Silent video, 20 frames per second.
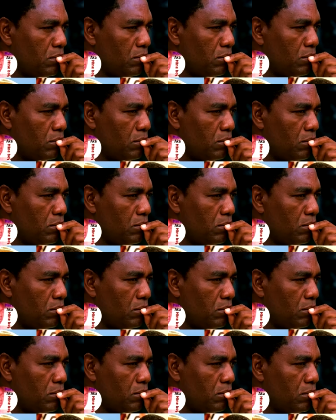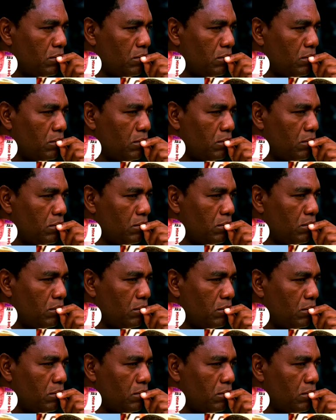
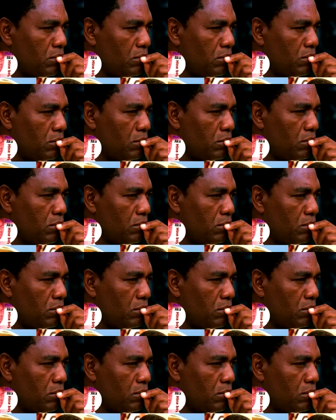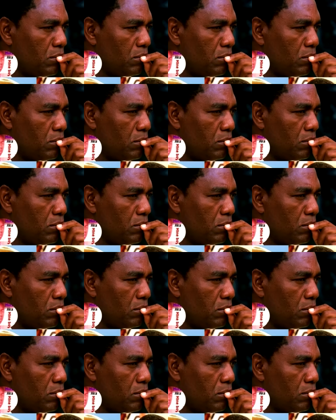
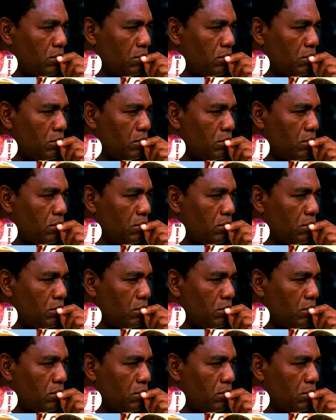[no speech]